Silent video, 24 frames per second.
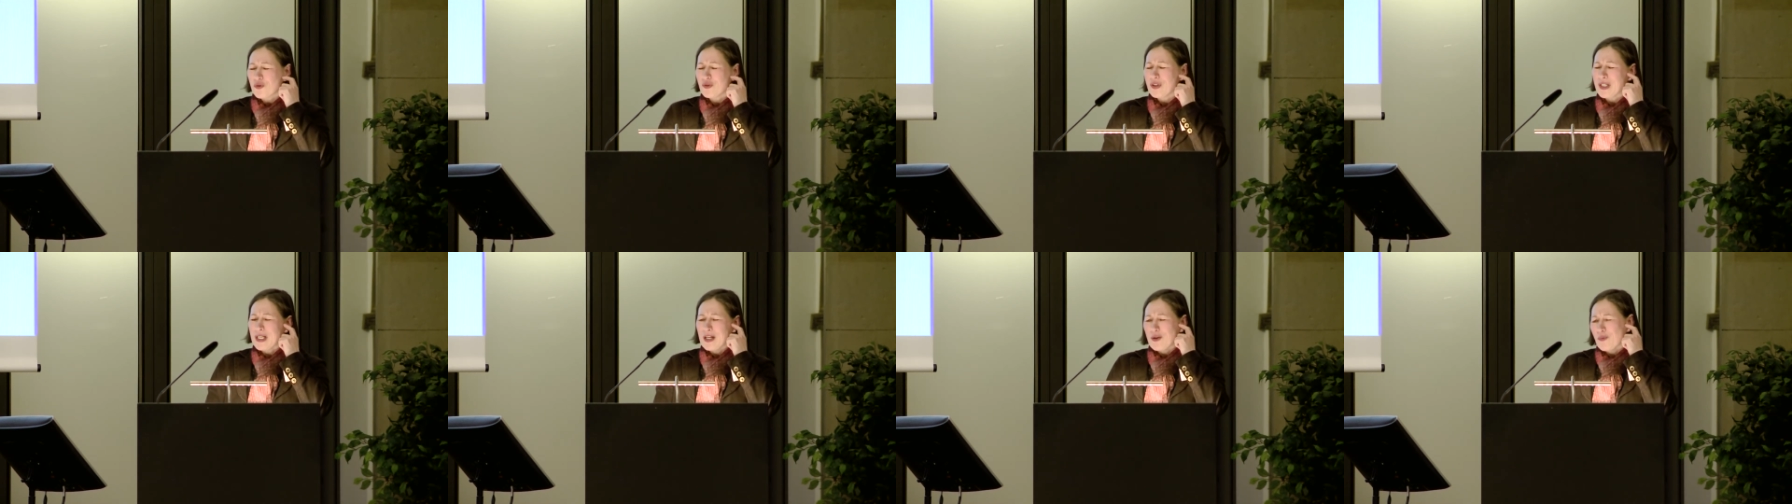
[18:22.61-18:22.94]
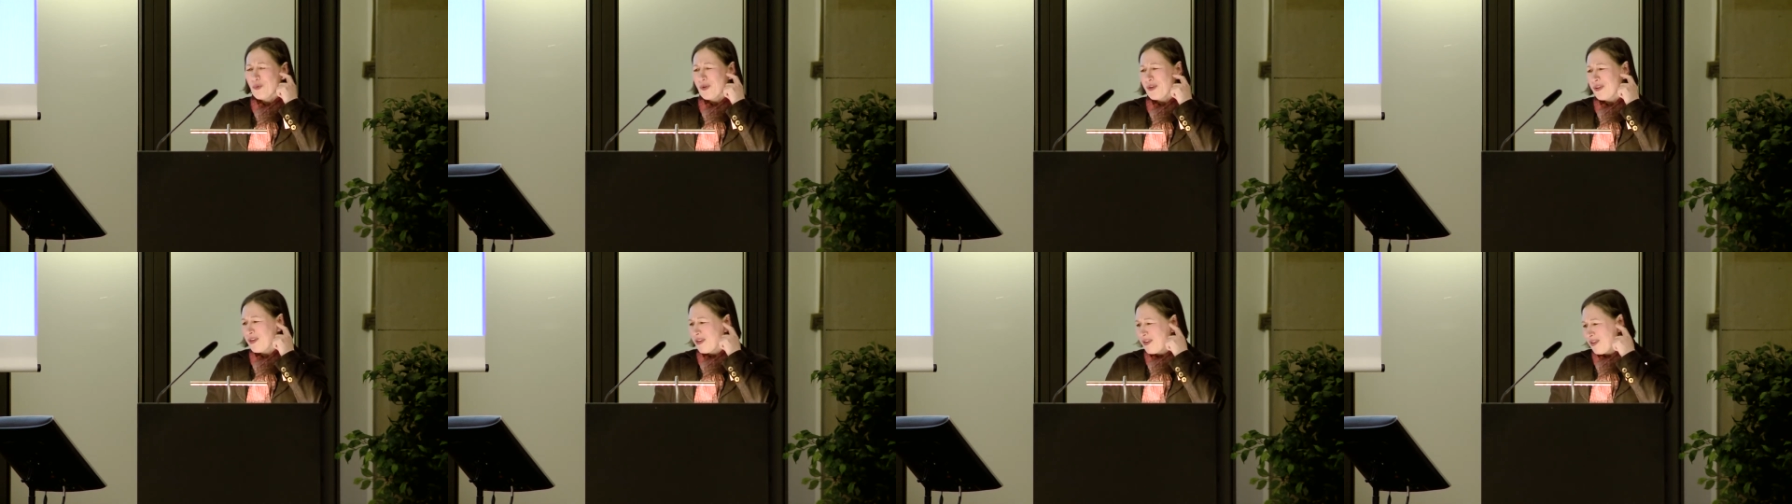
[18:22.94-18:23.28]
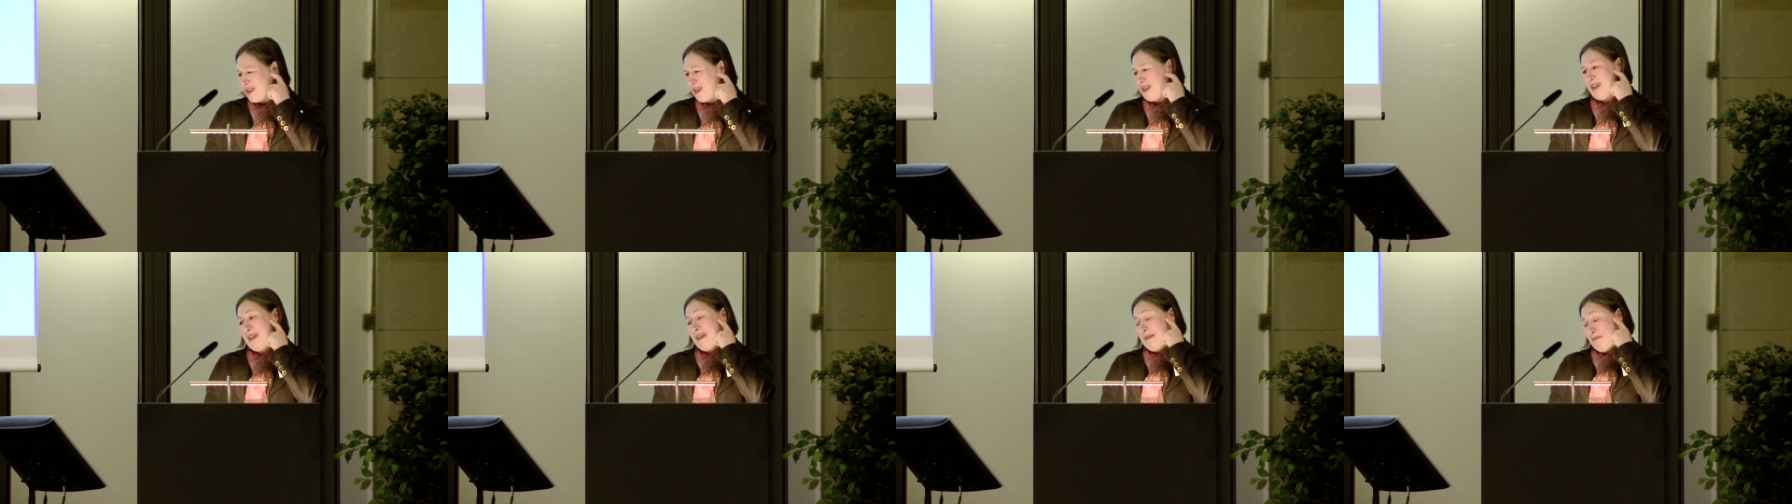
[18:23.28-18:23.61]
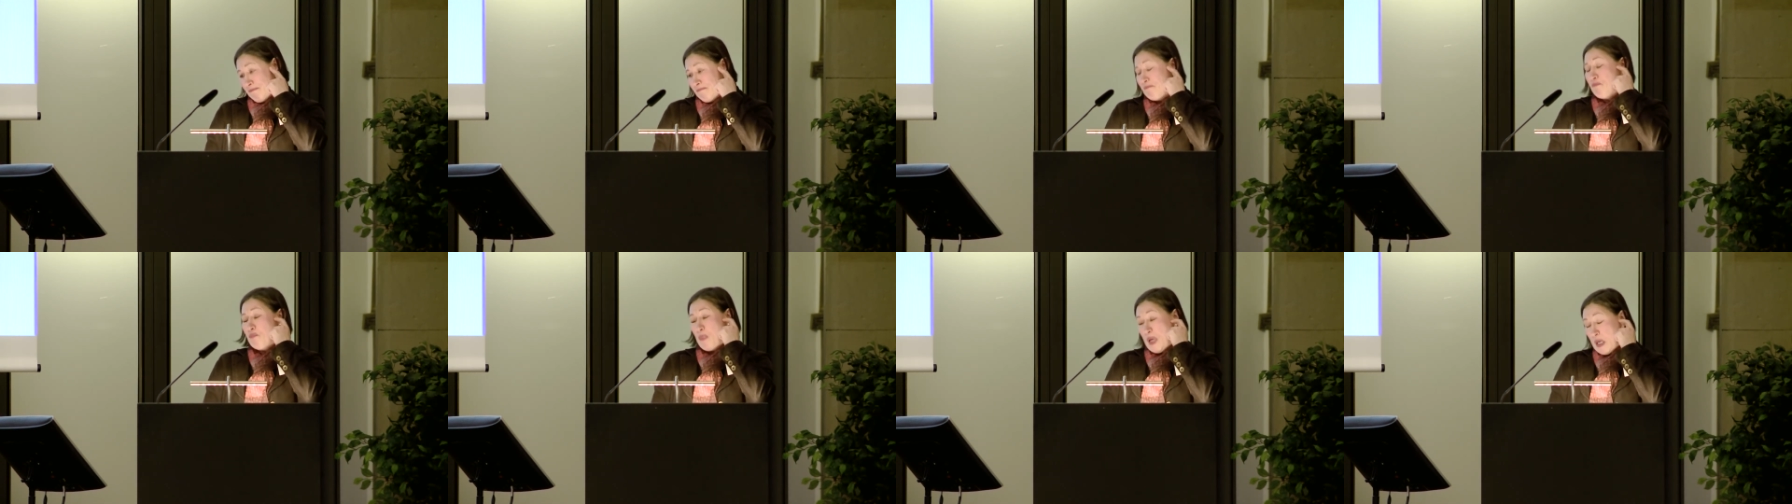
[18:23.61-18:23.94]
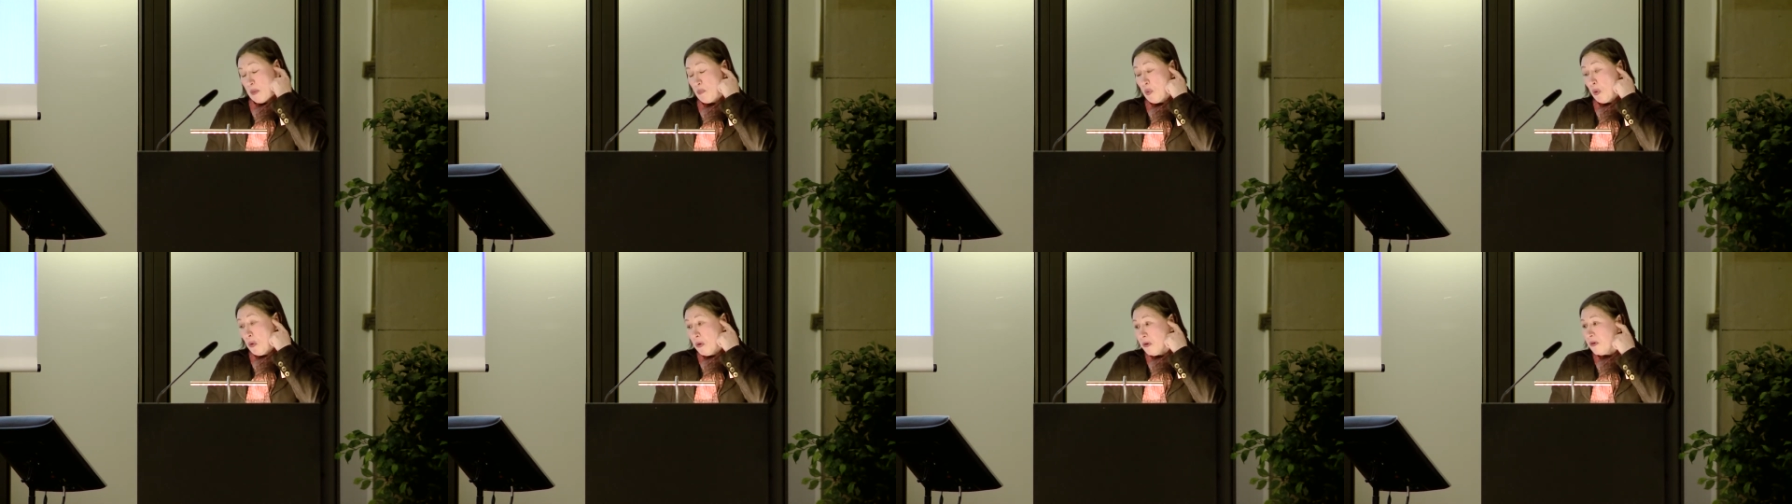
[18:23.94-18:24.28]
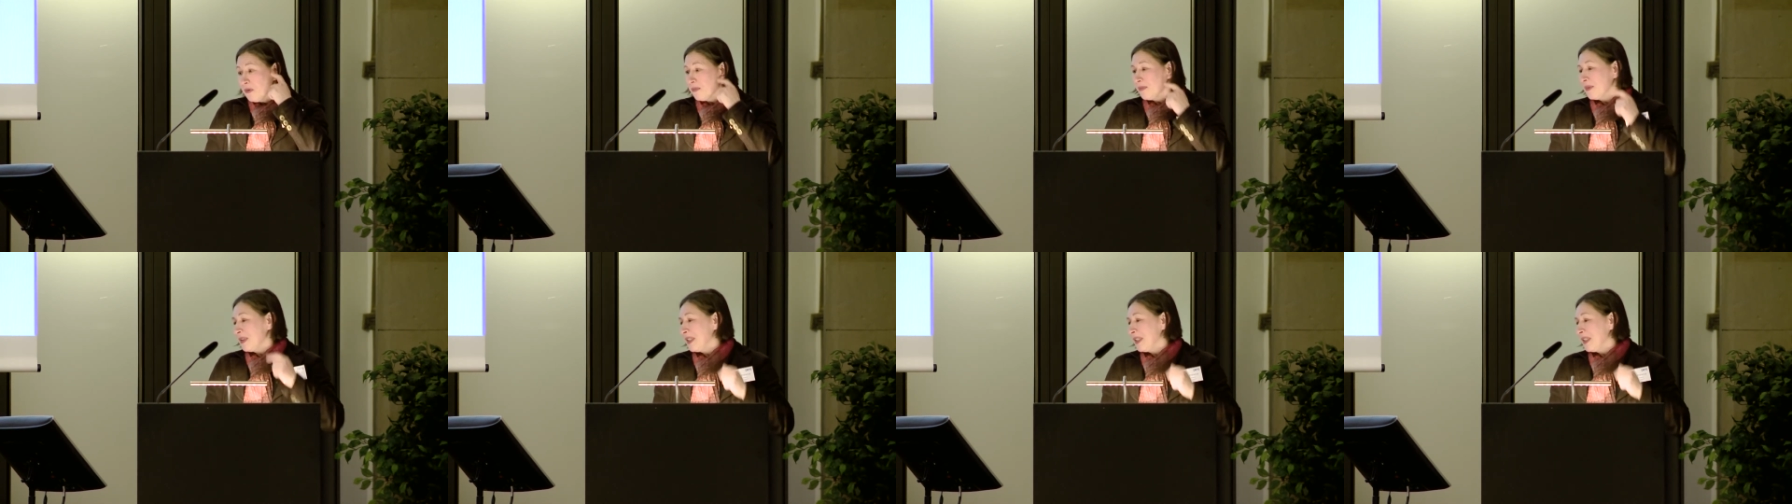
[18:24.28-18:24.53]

You're dealing with people.